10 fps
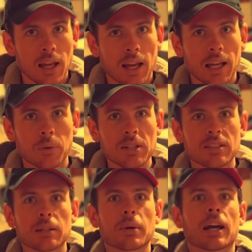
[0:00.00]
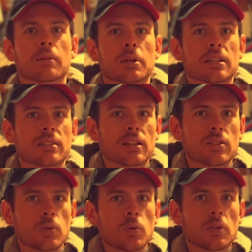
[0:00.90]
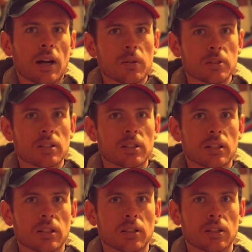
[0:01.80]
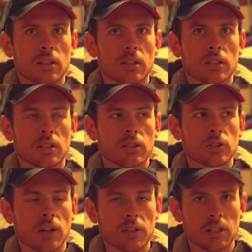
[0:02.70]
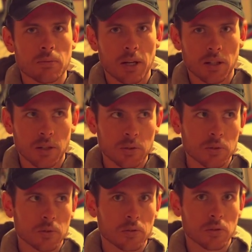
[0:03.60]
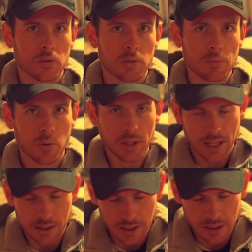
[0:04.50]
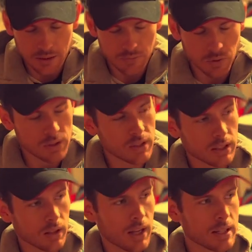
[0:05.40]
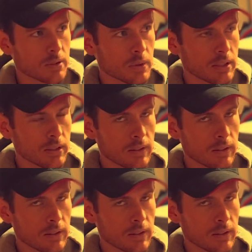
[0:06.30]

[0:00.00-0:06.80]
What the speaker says: Anyway, sitting behind me is a 2000 Chevy Camaro, 3.8 liter, just like the last one.